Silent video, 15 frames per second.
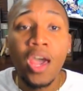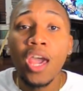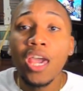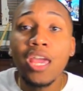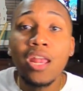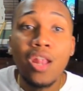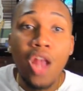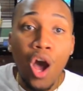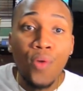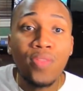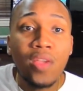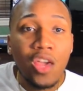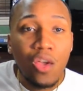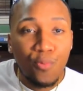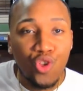He knows
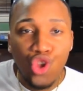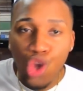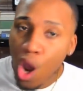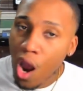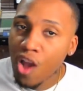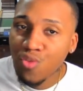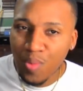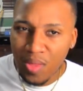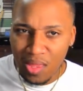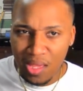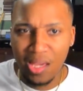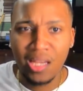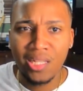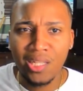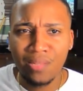that he was charged with
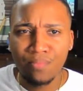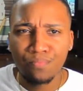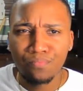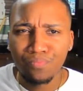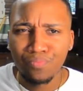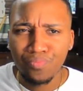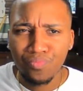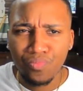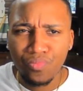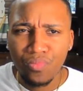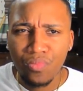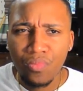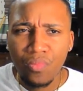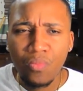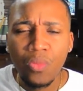this
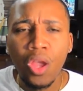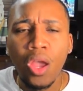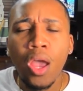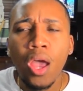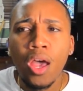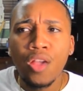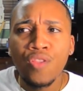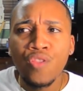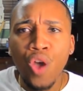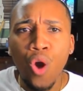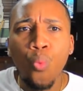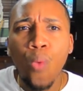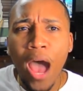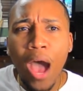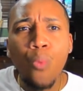so
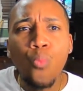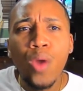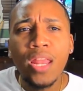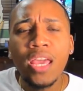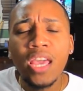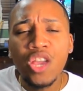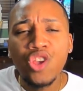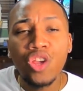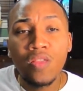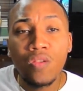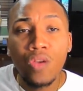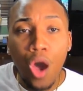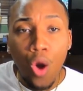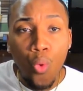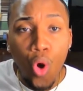why wouldn't he just go